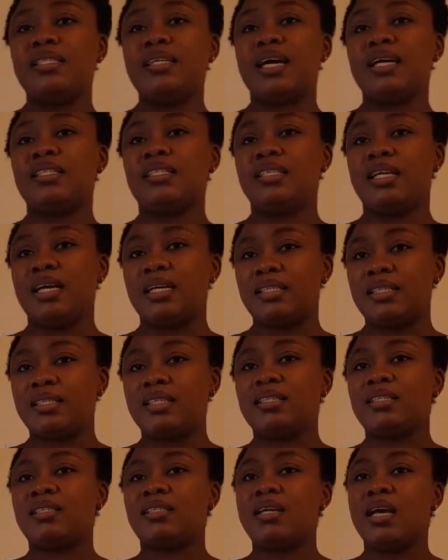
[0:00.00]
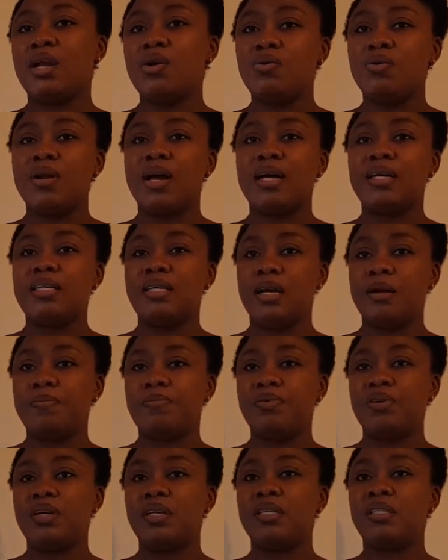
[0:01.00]
digests cellular
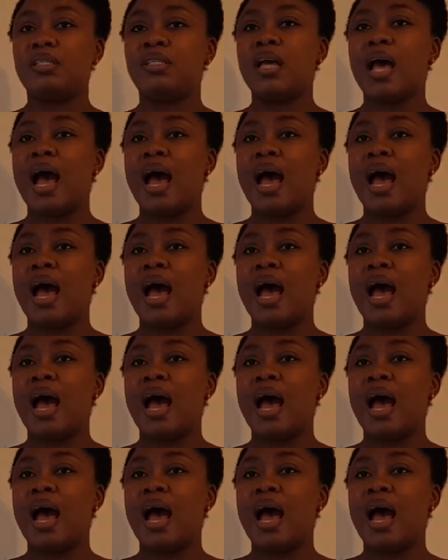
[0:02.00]
debris